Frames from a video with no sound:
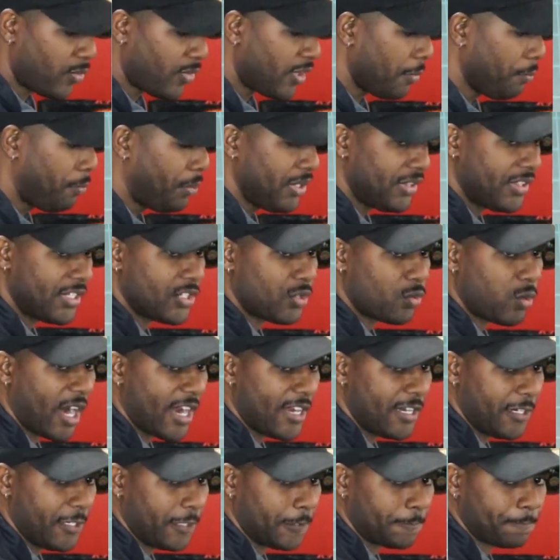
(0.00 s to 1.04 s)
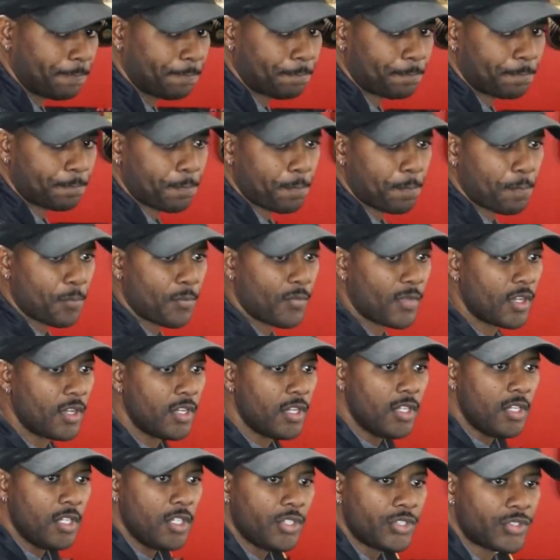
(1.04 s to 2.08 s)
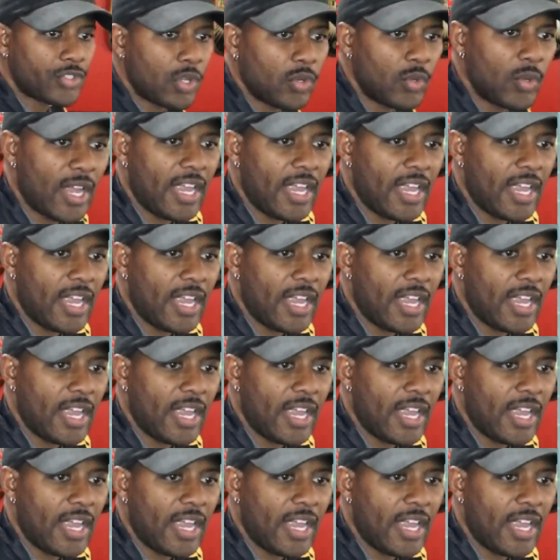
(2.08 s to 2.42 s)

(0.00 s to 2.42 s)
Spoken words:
Put this right here. So